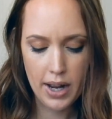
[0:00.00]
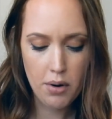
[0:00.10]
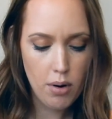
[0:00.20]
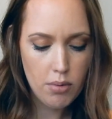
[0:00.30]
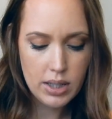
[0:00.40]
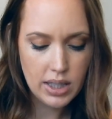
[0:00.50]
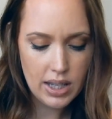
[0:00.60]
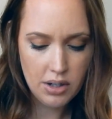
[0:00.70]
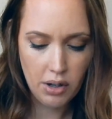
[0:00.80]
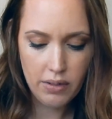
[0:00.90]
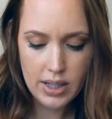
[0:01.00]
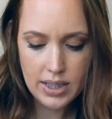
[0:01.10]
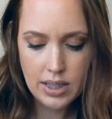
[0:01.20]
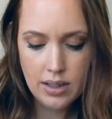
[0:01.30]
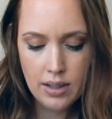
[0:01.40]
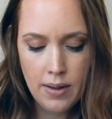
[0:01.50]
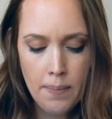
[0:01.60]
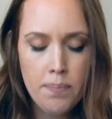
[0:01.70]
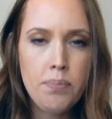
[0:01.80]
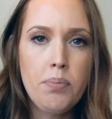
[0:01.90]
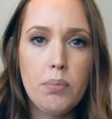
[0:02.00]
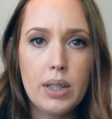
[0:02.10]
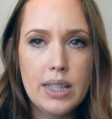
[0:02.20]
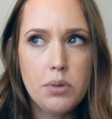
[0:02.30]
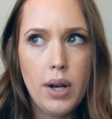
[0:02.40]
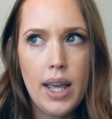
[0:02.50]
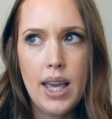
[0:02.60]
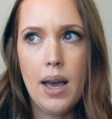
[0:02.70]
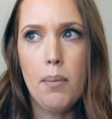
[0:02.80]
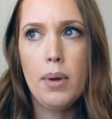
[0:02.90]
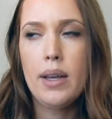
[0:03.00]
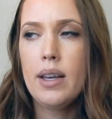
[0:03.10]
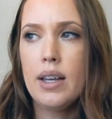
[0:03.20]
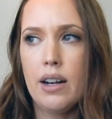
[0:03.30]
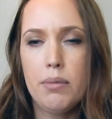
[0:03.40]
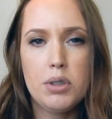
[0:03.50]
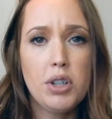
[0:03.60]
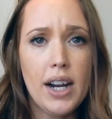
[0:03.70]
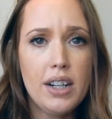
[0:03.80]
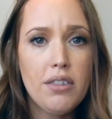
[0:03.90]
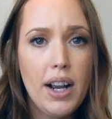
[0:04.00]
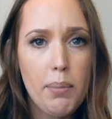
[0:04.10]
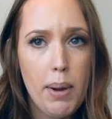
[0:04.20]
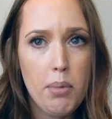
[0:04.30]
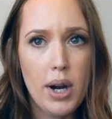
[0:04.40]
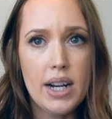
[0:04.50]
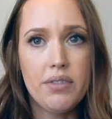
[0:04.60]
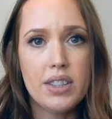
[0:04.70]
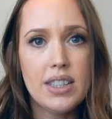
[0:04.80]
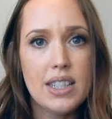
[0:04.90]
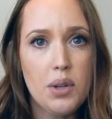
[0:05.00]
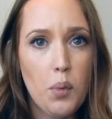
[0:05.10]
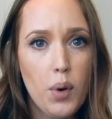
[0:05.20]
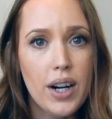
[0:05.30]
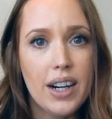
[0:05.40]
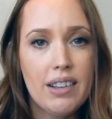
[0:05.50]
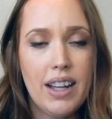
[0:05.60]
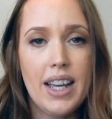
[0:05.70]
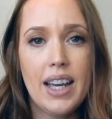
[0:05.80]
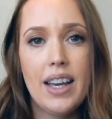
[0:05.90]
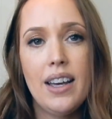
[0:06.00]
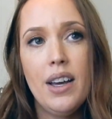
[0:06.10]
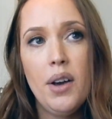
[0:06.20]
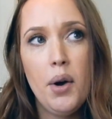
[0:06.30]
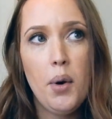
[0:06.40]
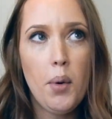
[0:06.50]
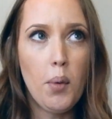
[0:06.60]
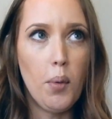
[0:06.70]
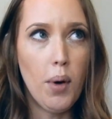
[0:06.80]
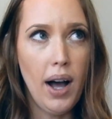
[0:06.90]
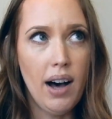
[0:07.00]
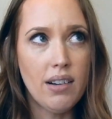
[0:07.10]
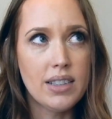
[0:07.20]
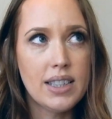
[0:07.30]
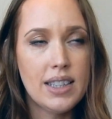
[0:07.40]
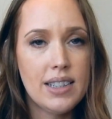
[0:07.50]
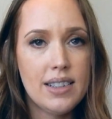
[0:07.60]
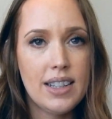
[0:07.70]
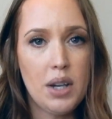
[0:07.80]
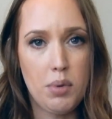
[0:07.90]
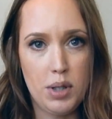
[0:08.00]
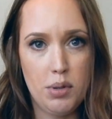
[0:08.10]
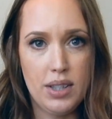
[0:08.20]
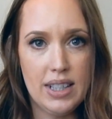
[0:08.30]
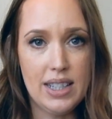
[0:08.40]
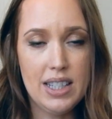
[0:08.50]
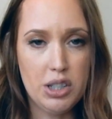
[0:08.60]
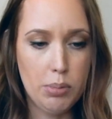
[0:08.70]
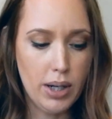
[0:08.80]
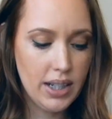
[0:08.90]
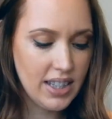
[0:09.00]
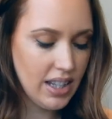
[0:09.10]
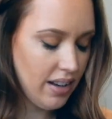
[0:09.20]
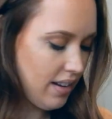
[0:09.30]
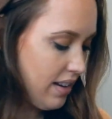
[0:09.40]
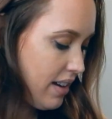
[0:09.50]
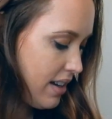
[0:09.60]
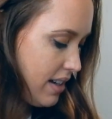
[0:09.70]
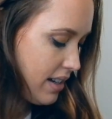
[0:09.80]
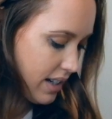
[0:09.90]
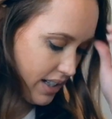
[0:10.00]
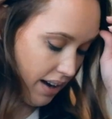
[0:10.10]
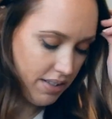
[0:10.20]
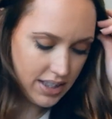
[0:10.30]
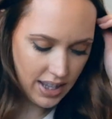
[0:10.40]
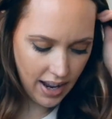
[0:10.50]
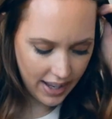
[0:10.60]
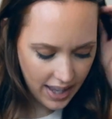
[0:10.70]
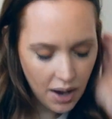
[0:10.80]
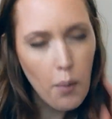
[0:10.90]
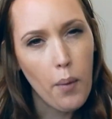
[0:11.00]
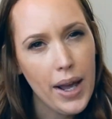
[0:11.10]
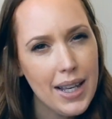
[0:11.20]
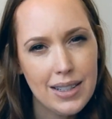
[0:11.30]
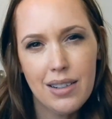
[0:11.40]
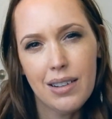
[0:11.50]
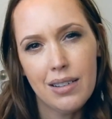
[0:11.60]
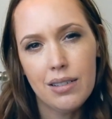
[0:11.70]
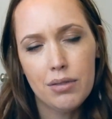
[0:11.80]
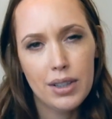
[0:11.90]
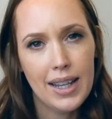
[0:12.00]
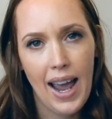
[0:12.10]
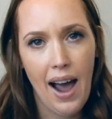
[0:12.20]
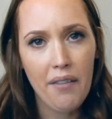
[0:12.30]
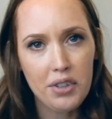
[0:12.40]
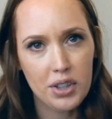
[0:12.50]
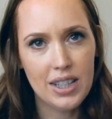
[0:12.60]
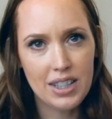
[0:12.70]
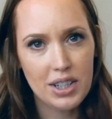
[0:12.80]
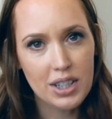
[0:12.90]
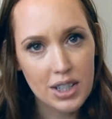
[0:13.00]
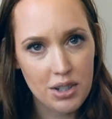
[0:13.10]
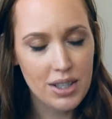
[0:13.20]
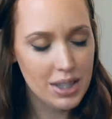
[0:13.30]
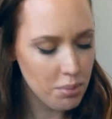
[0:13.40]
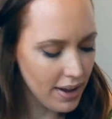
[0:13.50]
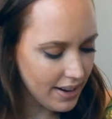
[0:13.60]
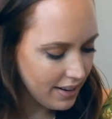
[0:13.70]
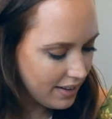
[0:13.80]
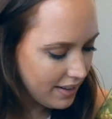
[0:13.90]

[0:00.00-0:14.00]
I don't always get nervous, but this one I am, and I've been trying to rack my brain. If this doesn't work, like what else can we do with these Easter books? Because obviously I can't wait until really after Easter to do this one.